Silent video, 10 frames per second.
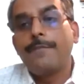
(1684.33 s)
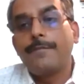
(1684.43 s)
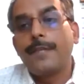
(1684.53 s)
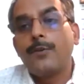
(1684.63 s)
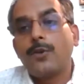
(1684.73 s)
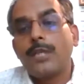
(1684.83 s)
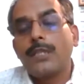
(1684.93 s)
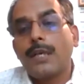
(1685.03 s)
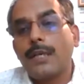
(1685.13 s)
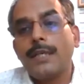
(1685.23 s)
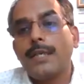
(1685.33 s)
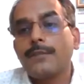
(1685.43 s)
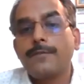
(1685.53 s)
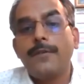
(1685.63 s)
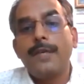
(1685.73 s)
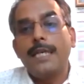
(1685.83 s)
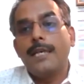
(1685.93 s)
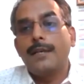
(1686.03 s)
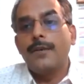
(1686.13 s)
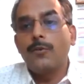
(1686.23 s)
15, 20, 30 years, we will
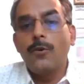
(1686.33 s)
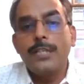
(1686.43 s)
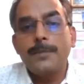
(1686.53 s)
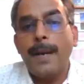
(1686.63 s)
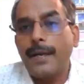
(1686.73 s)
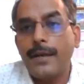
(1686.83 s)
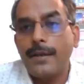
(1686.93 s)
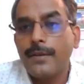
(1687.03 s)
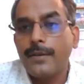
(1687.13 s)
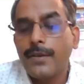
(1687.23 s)
know his pattern.